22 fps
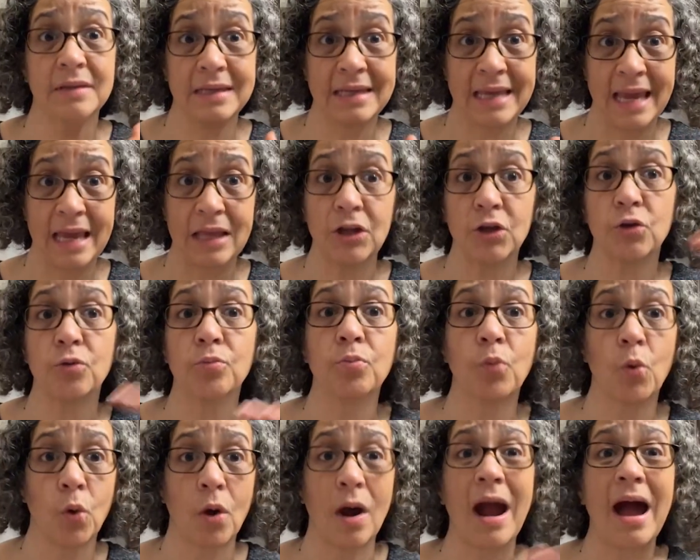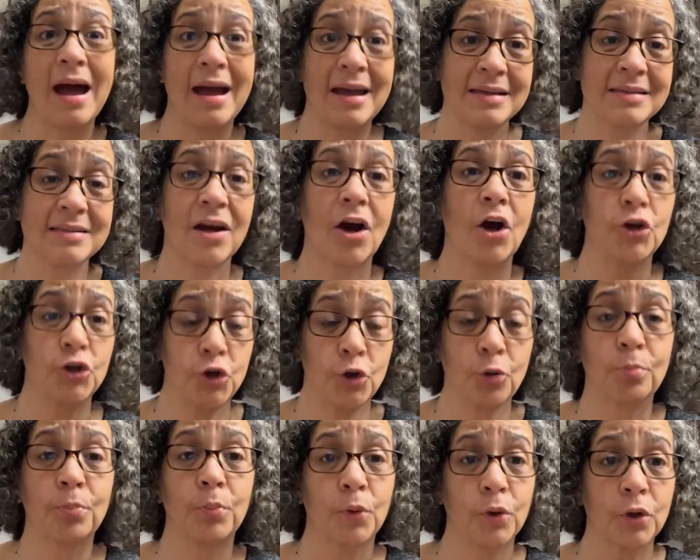get you more eyes on
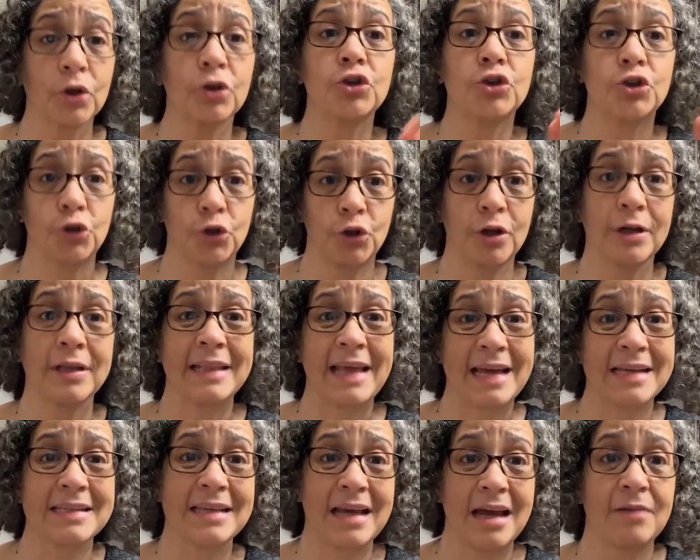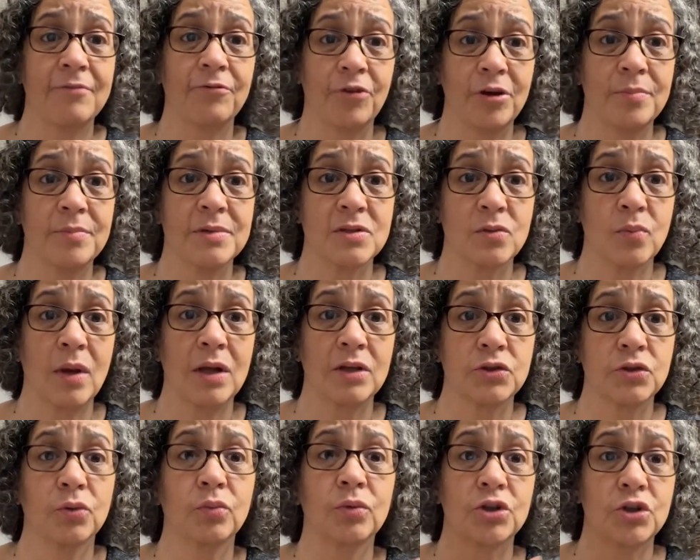your book during that time frame as well
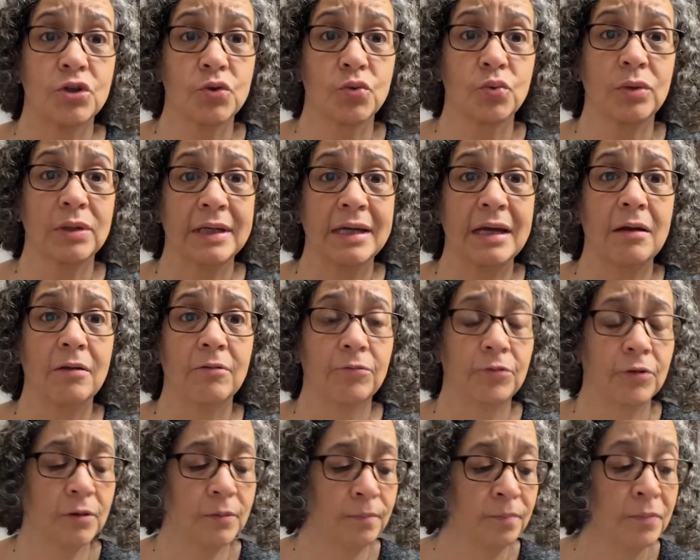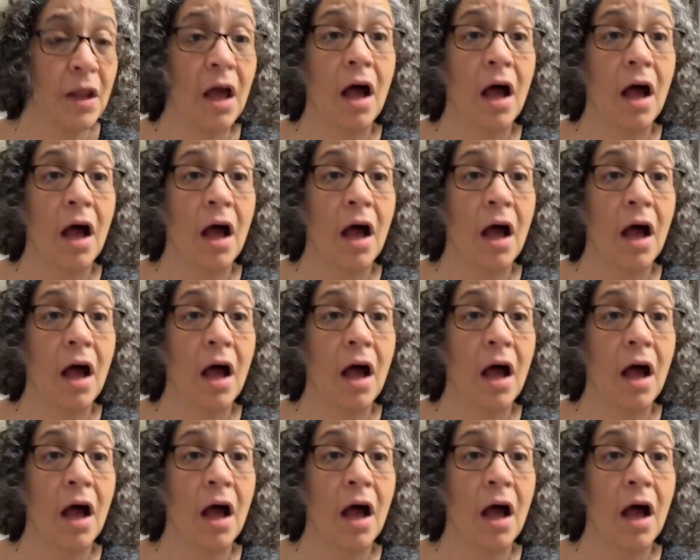too, which is really helpful,